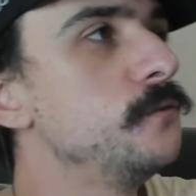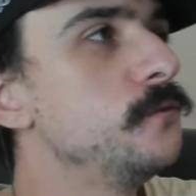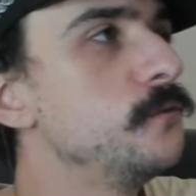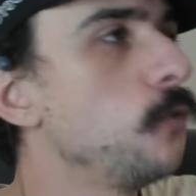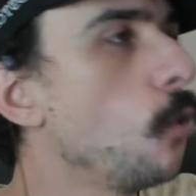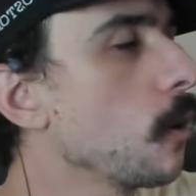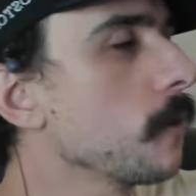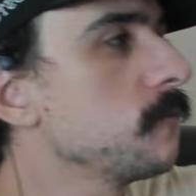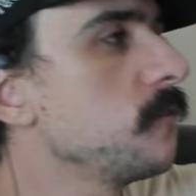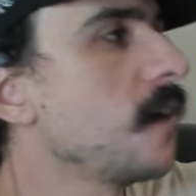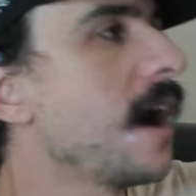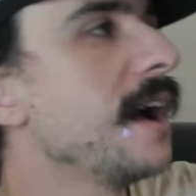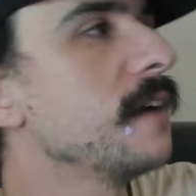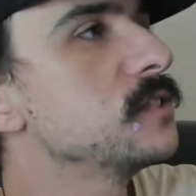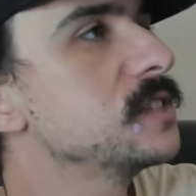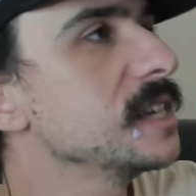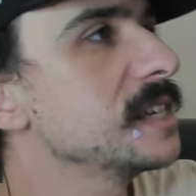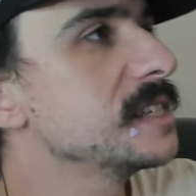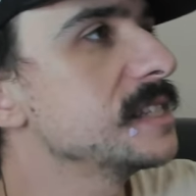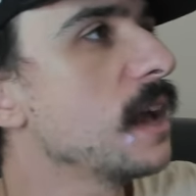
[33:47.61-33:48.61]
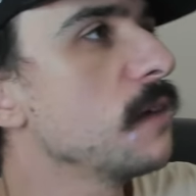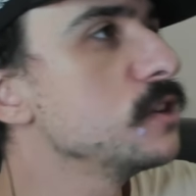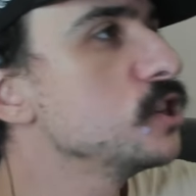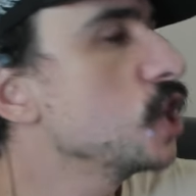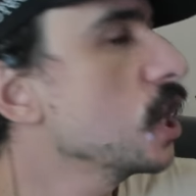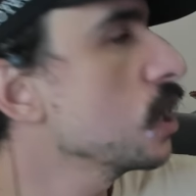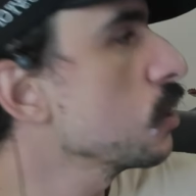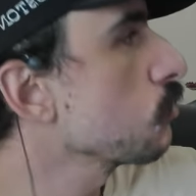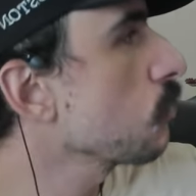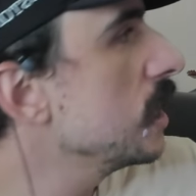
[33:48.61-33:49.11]
four, five, six, seven
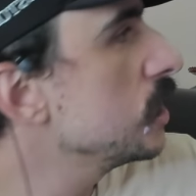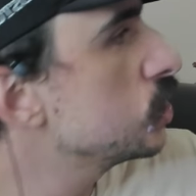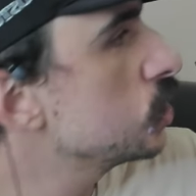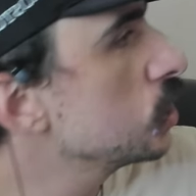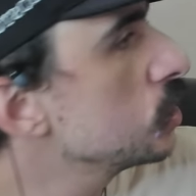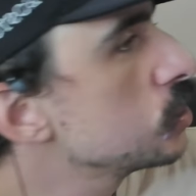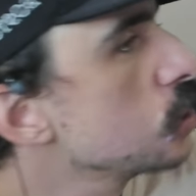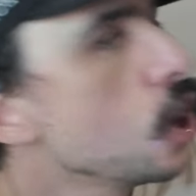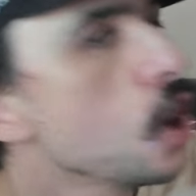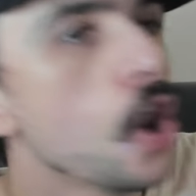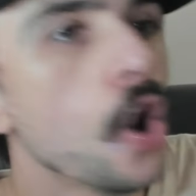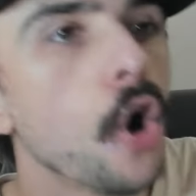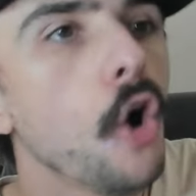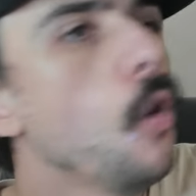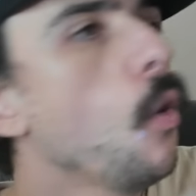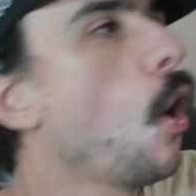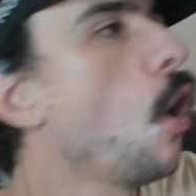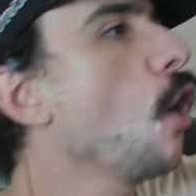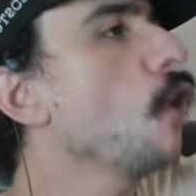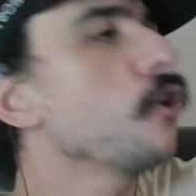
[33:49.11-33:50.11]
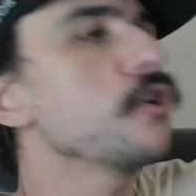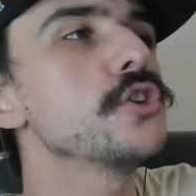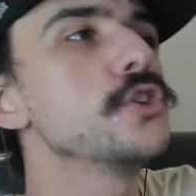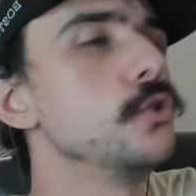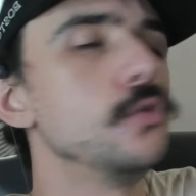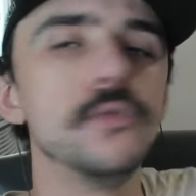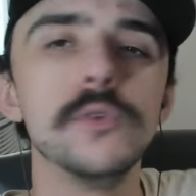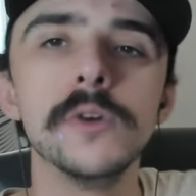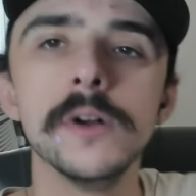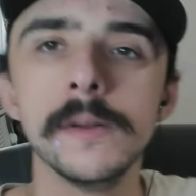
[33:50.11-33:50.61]
generations? Who are
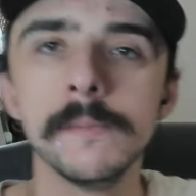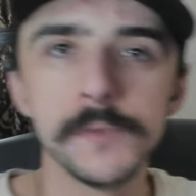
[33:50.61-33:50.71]
you?